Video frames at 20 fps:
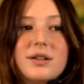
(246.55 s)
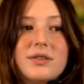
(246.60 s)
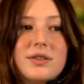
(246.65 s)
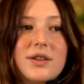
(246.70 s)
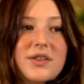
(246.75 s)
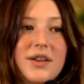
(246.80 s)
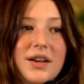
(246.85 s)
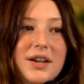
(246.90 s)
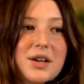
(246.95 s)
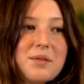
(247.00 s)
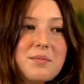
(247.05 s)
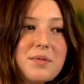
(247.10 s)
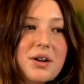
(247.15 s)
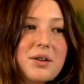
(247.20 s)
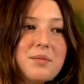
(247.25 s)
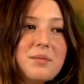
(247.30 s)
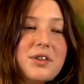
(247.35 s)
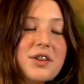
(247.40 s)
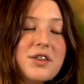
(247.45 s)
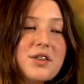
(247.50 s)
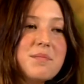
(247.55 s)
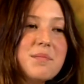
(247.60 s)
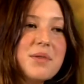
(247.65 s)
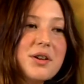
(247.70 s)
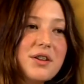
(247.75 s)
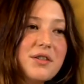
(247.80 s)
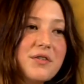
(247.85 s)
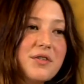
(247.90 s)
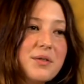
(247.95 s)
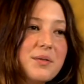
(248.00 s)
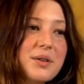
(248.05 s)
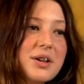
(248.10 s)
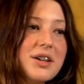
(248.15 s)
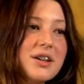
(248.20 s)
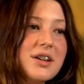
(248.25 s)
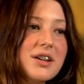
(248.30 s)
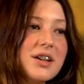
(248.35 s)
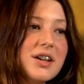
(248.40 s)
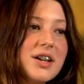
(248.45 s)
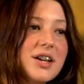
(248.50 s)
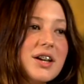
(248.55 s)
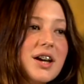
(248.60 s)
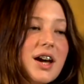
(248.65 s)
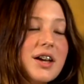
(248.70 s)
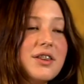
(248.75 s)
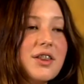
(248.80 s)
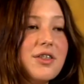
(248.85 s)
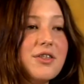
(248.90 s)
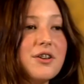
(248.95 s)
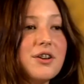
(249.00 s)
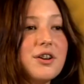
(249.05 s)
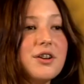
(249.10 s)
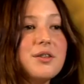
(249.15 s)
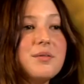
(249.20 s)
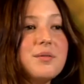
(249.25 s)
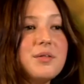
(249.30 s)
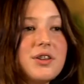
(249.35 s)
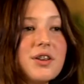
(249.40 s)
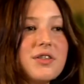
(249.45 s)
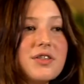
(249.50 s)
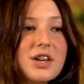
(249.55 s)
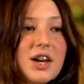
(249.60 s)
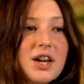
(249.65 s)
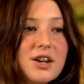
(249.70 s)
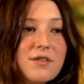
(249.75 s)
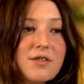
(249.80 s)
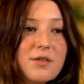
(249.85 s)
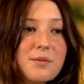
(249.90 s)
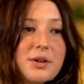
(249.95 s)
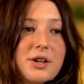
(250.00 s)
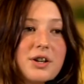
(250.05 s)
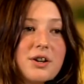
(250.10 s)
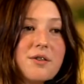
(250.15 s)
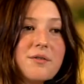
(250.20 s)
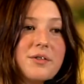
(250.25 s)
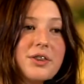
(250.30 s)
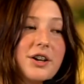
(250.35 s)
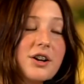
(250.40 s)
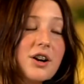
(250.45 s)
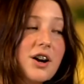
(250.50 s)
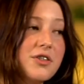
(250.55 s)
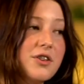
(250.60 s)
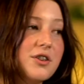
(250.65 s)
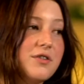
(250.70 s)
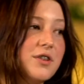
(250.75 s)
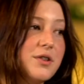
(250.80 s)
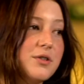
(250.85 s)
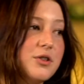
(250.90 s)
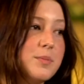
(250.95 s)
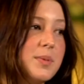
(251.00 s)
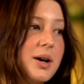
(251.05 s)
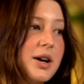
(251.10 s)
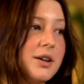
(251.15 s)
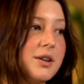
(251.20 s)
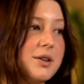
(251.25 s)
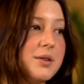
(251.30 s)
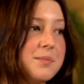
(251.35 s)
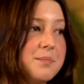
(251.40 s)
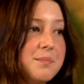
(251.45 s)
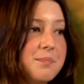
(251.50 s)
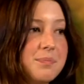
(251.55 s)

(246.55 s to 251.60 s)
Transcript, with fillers: The second one was in the middle of the week, and the third was at the end of the week when they got their phones back.